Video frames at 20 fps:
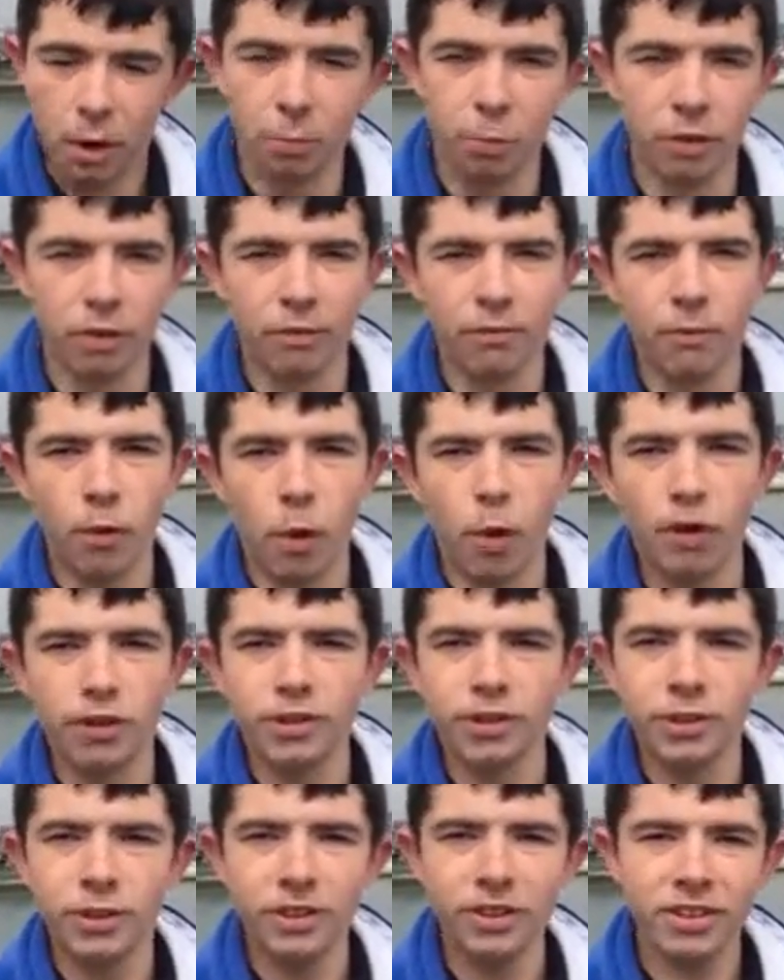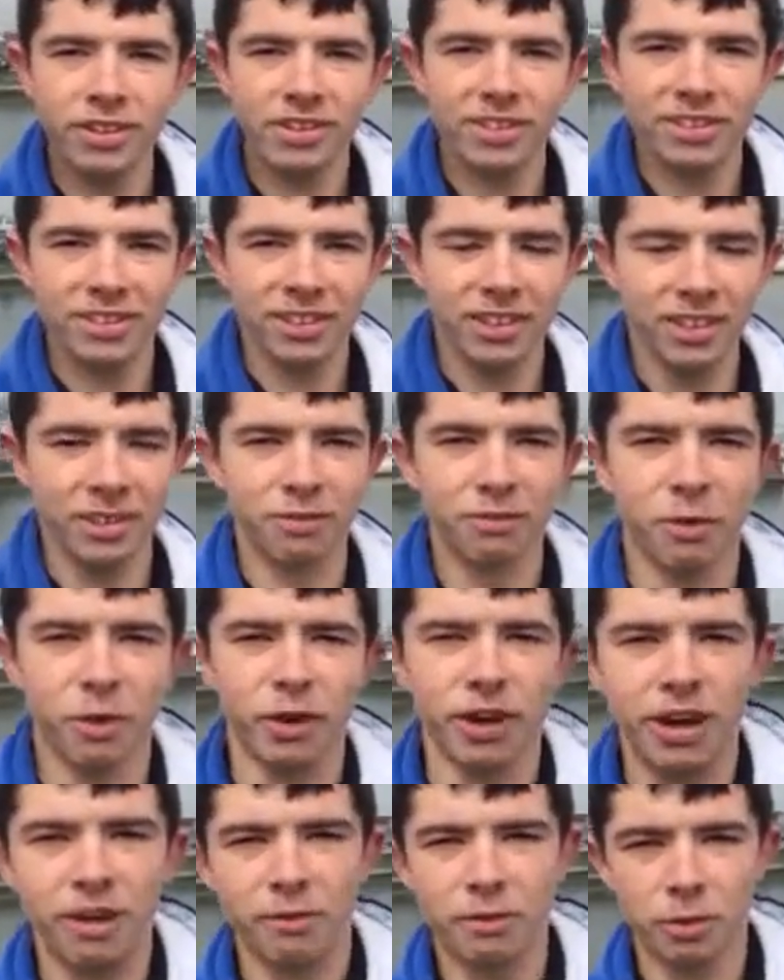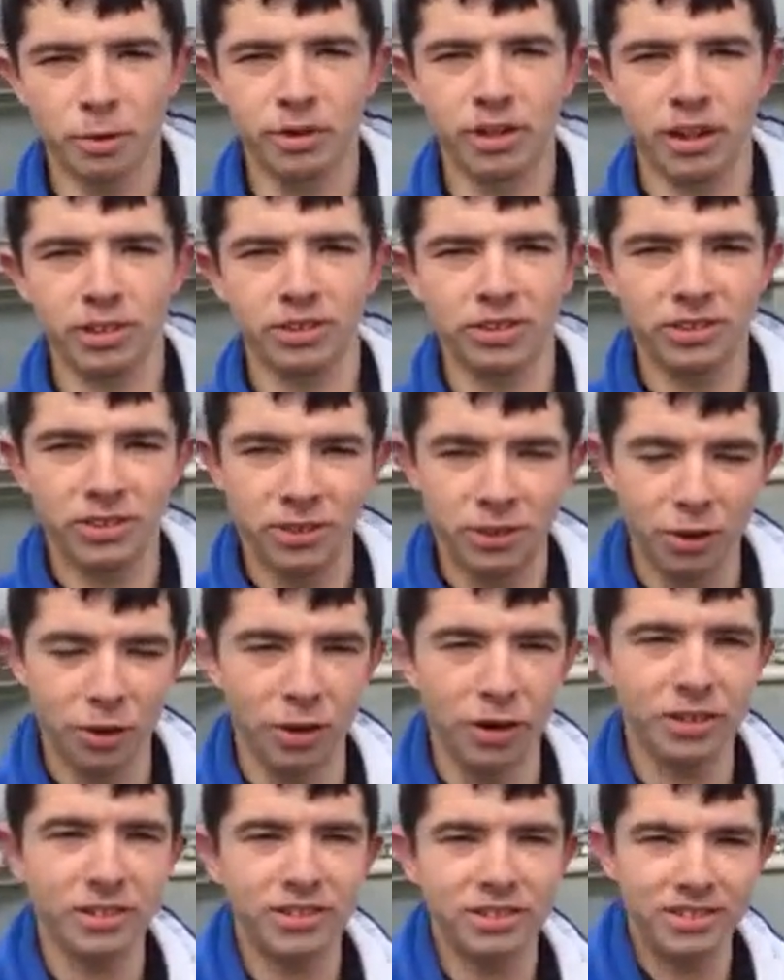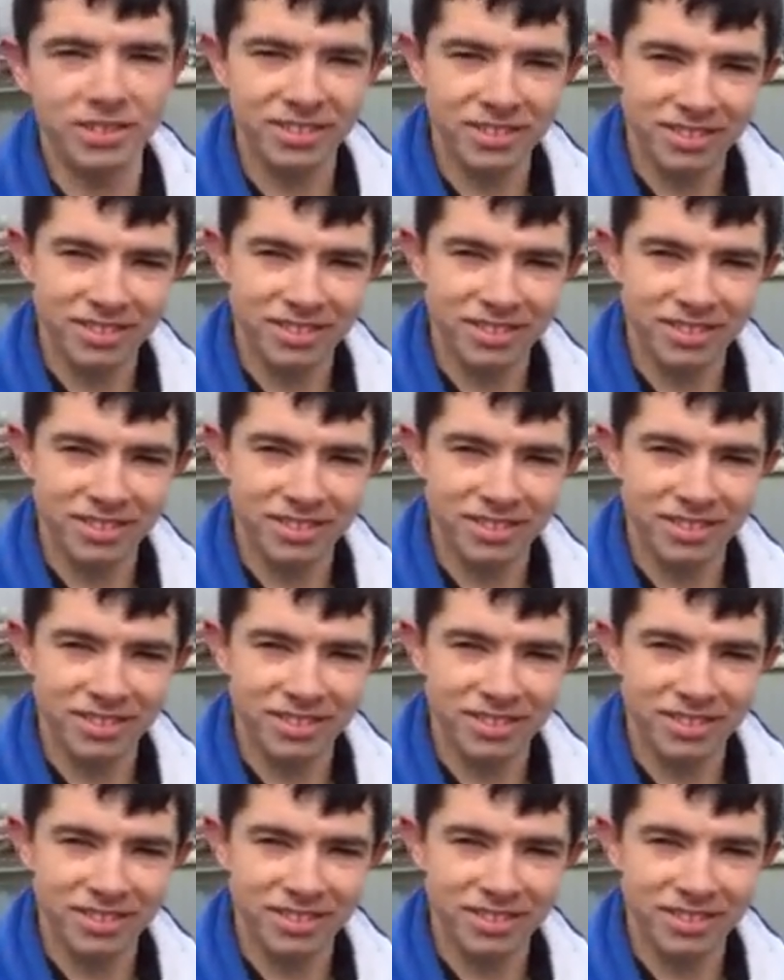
I'm looking forward to it. Looking forward to everyone else's stories.